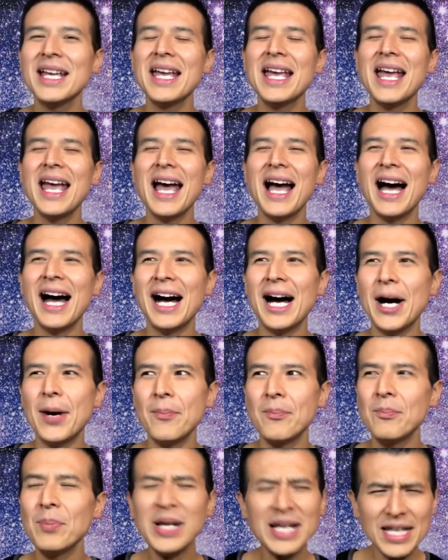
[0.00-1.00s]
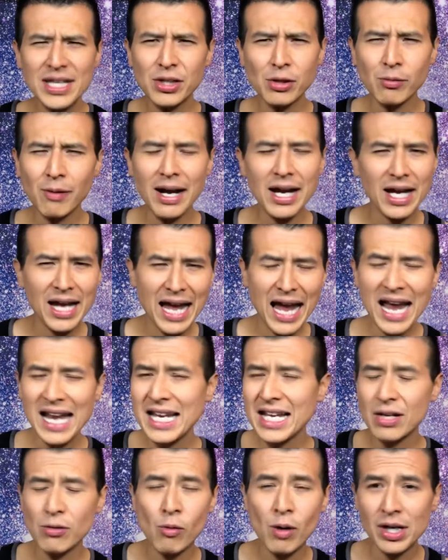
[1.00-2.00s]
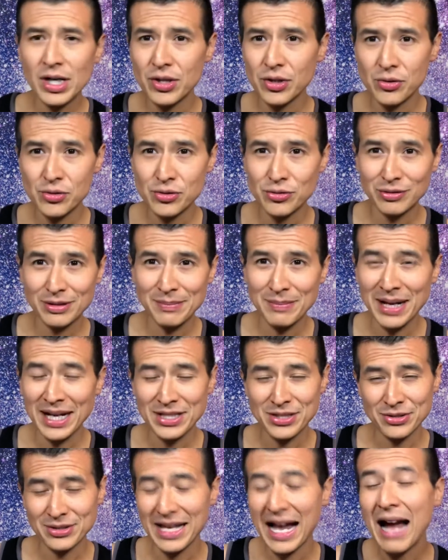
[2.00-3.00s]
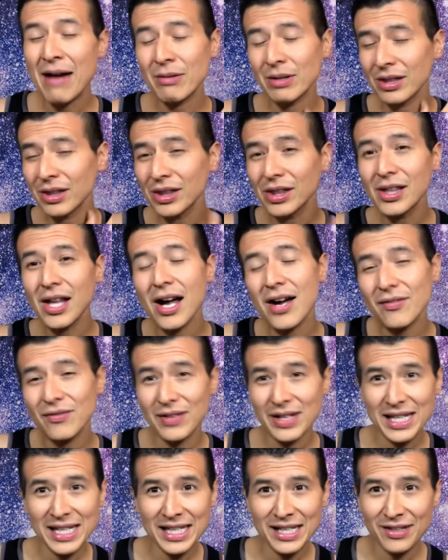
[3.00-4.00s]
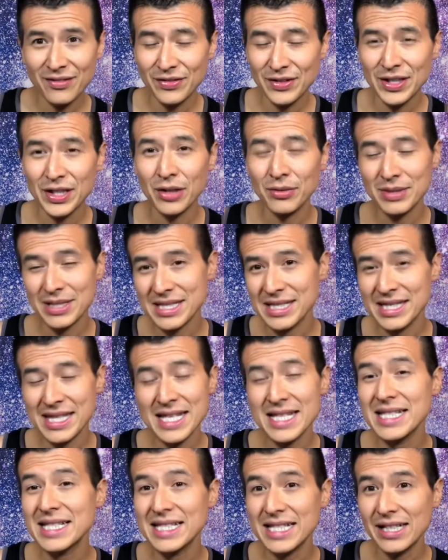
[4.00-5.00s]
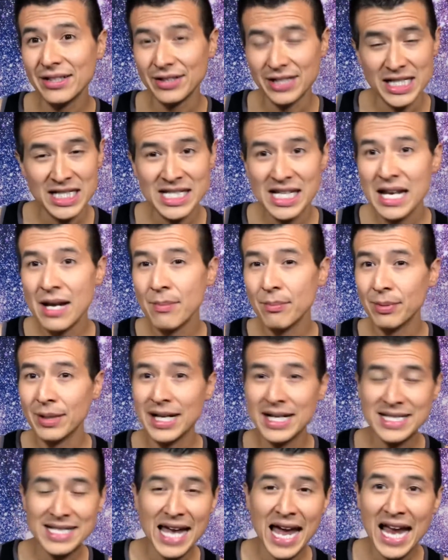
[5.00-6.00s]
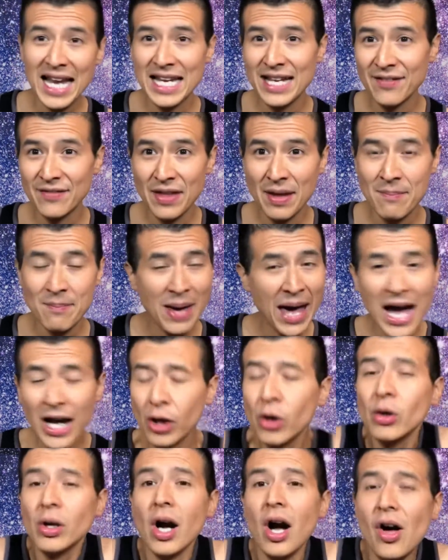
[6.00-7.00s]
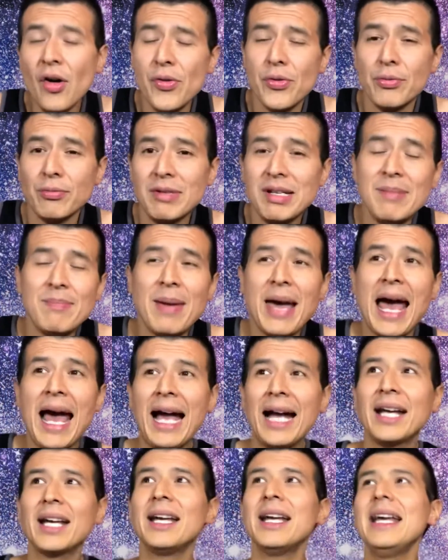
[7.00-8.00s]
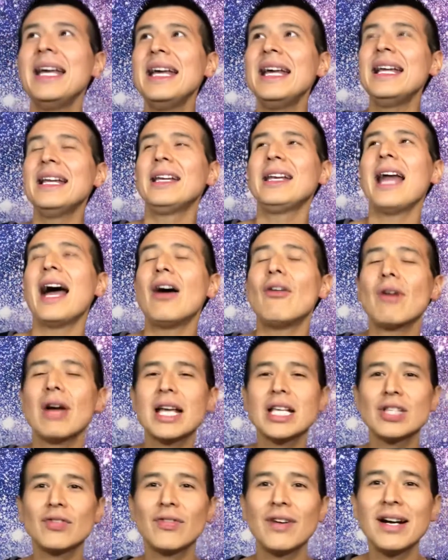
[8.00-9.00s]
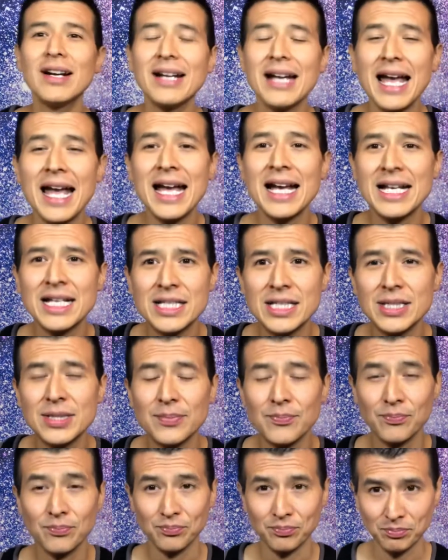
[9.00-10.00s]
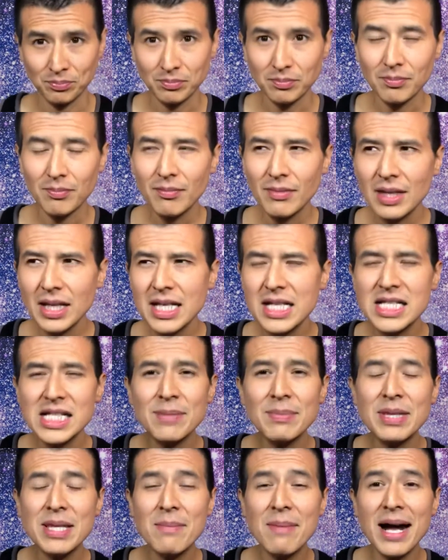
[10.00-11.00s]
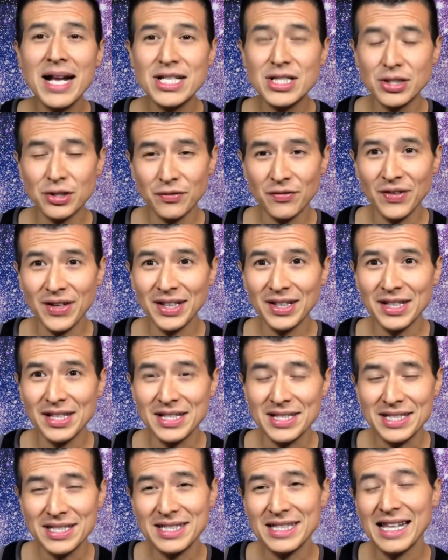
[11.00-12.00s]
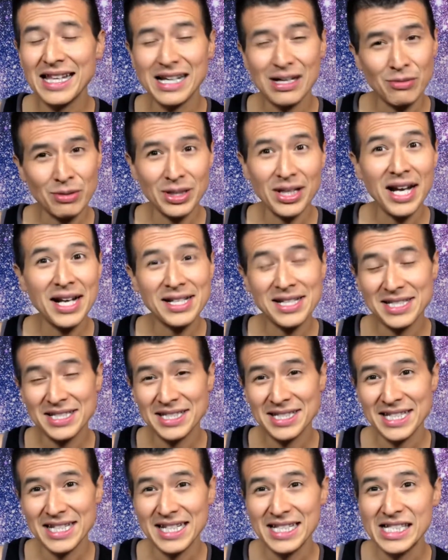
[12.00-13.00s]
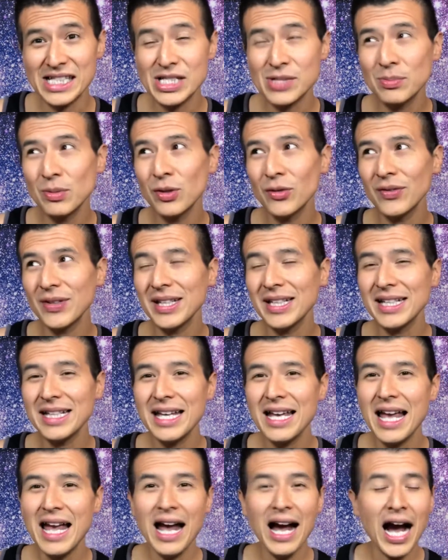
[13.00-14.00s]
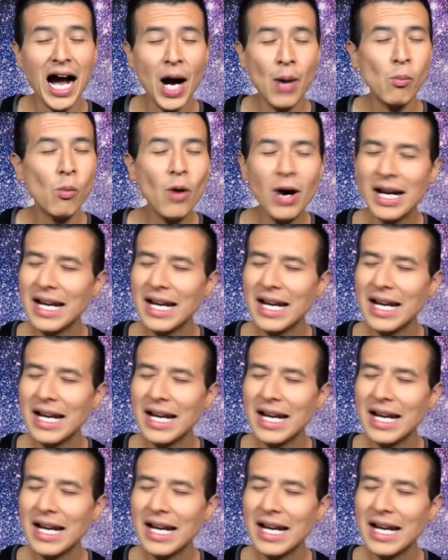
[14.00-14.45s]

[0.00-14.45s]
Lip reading: But either way, any one of those three monsters, I would love if, this series brings any of them back, or all three back. Now, as far as some of the monster villains that I would like to see in this movie, one I